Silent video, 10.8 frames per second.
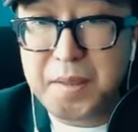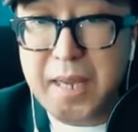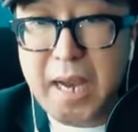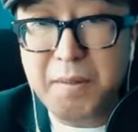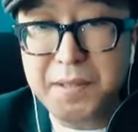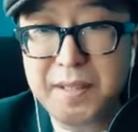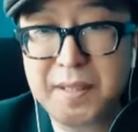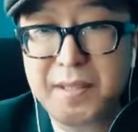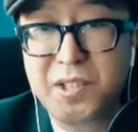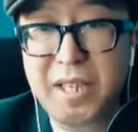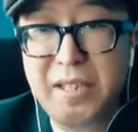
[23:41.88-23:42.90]
has
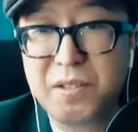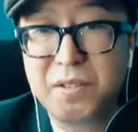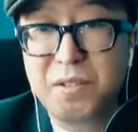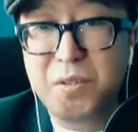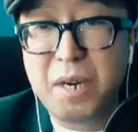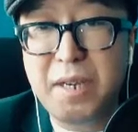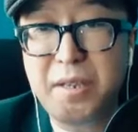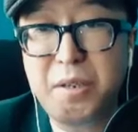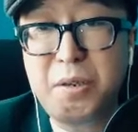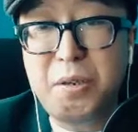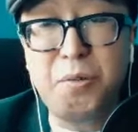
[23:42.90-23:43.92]
this changed to what
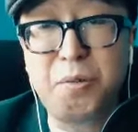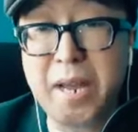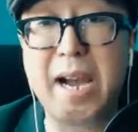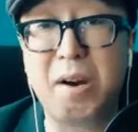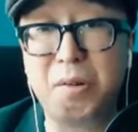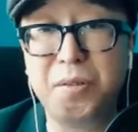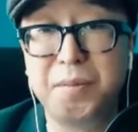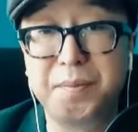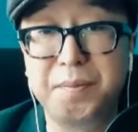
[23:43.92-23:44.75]
you do now?